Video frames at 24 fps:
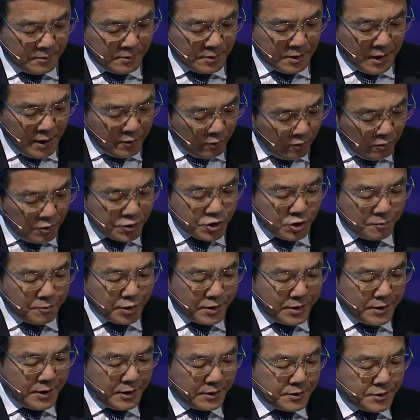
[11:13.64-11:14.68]
I also
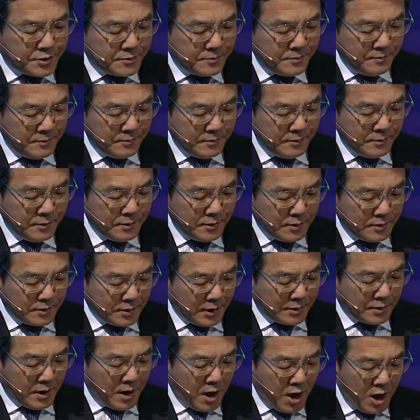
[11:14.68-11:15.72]
predict
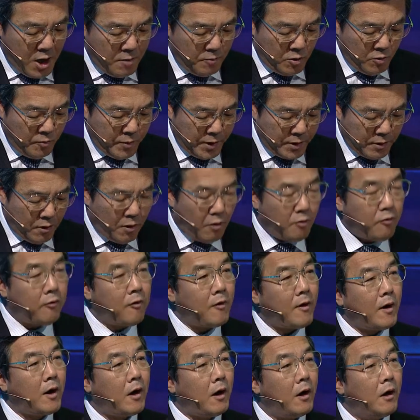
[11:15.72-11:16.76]
that IMO will
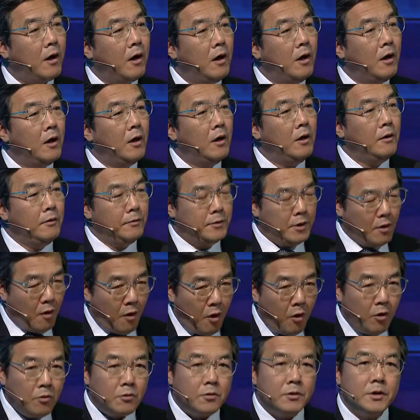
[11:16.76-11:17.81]
offer the
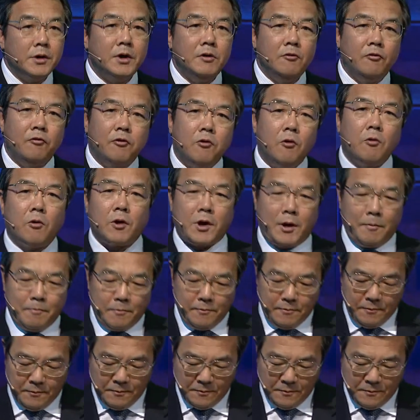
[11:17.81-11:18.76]
only forum